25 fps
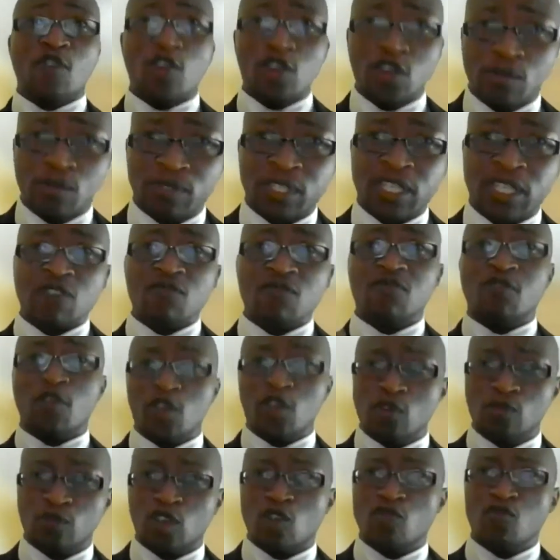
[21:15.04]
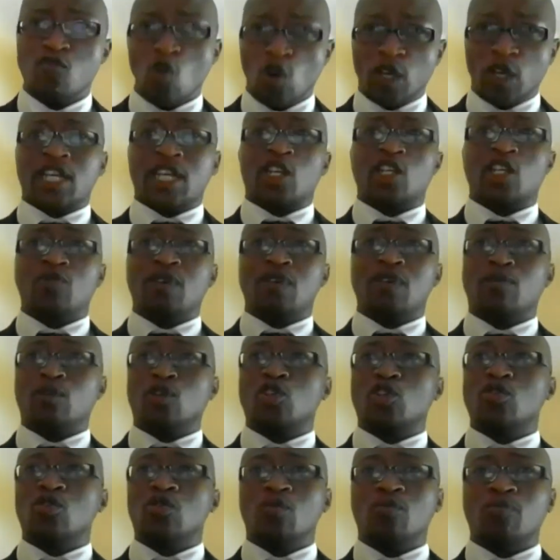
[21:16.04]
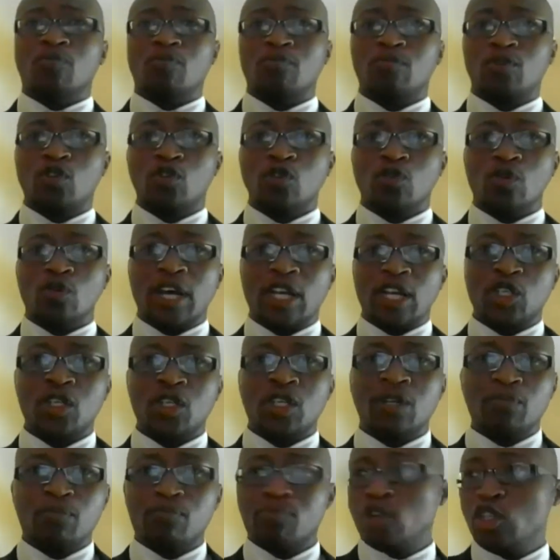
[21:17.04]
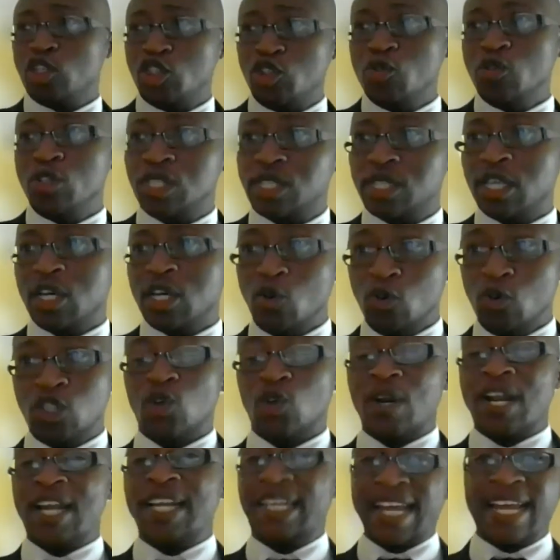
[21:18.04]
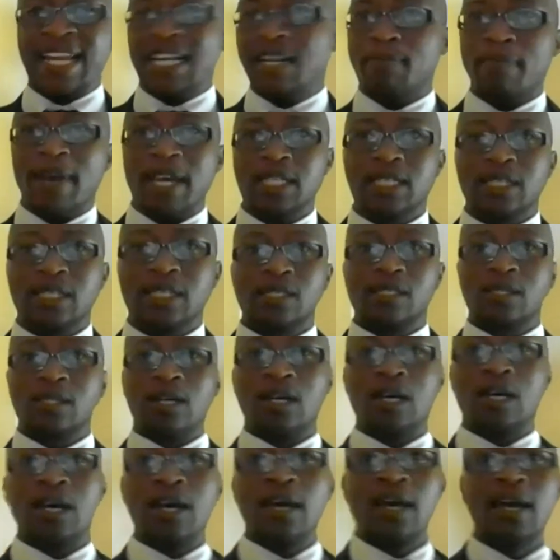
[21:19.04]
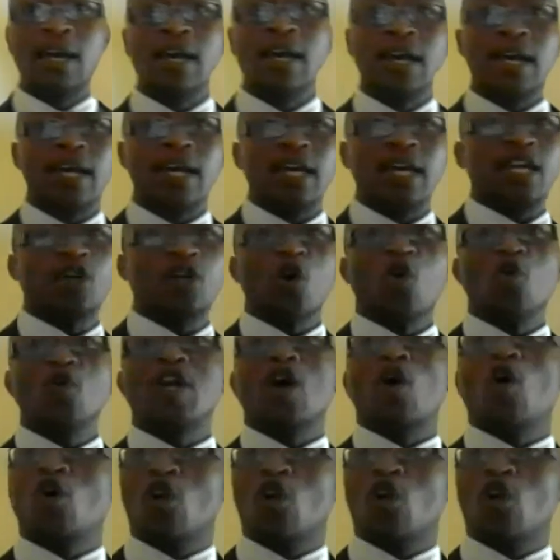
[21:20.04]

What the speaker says: volumes and volumes of water to be able to actually produce the goods on a daily basis. It owed a